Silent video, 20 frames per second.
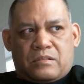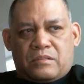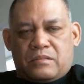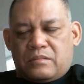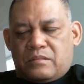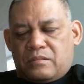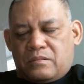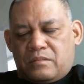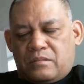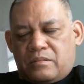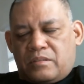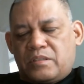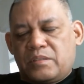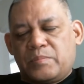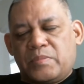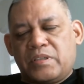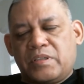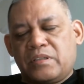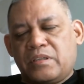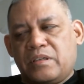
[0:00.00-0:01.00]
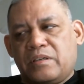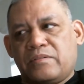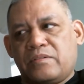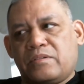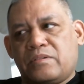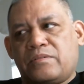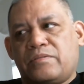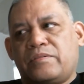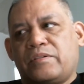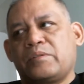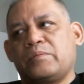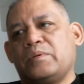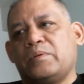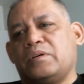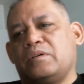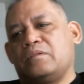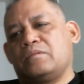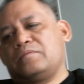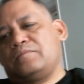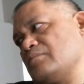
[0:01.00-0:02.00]
As long as men have their free will.
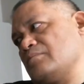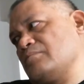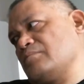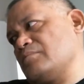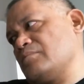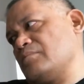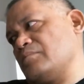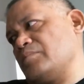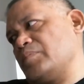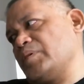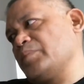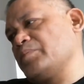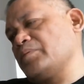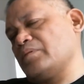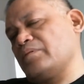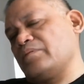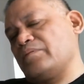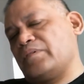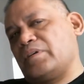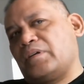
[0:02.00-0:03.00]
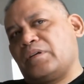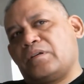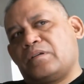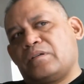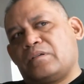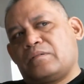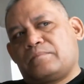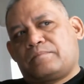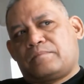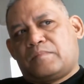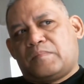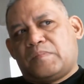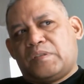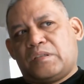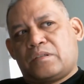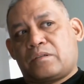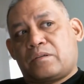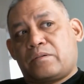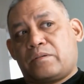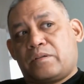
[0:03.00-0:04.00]
People are very
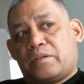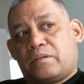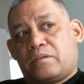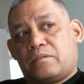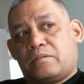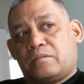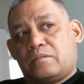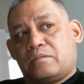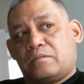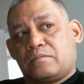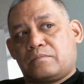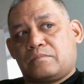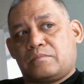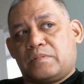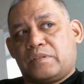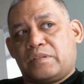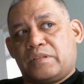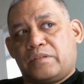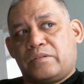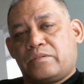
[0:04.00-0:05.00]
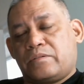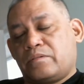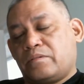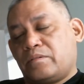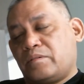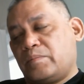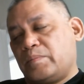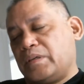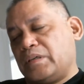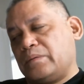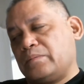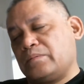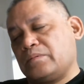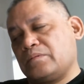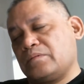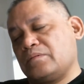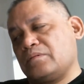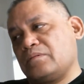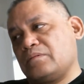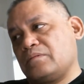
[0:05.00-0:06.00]
uncritical and they don't know their
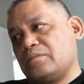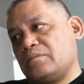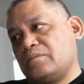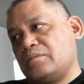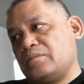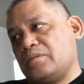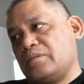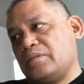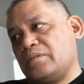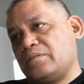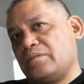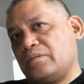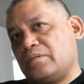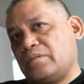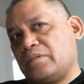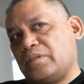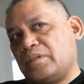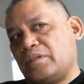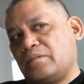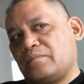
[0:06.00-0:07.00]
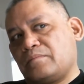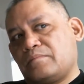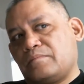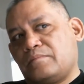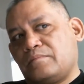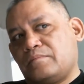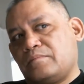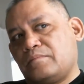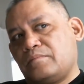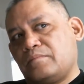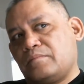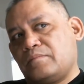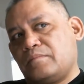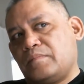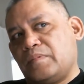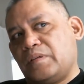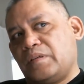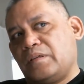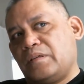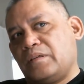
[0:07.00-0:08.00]
Bibles, and so they
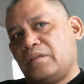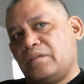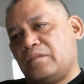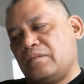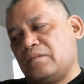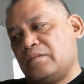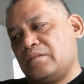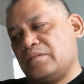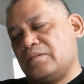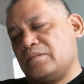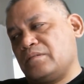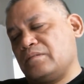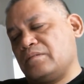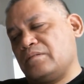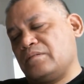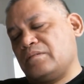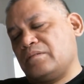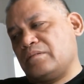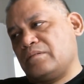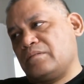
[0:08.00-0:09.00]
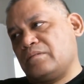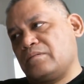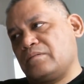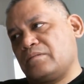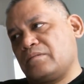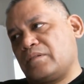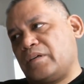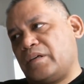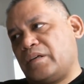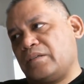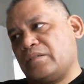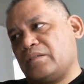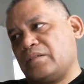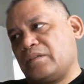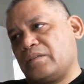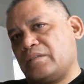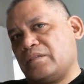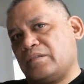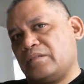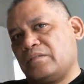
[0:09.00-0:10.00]
listen to guys like
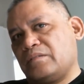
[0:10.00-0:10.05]
this.